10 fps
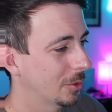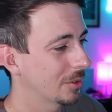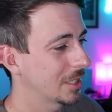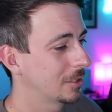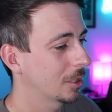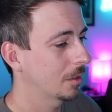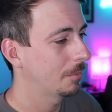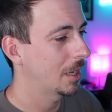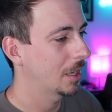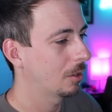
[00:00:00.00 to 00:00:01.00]
Photos I took of
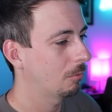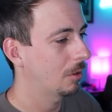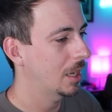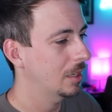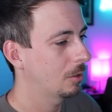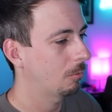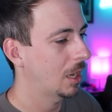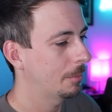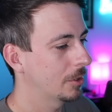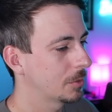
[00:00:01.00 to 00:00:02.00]
my
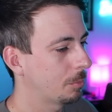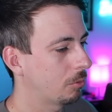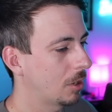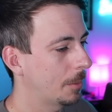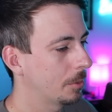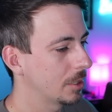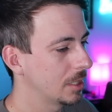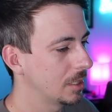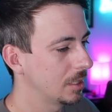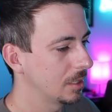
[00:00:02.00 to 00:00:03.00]
great-grandma's
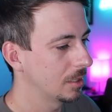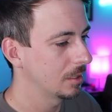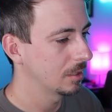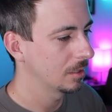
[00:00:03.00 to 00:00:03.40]
property.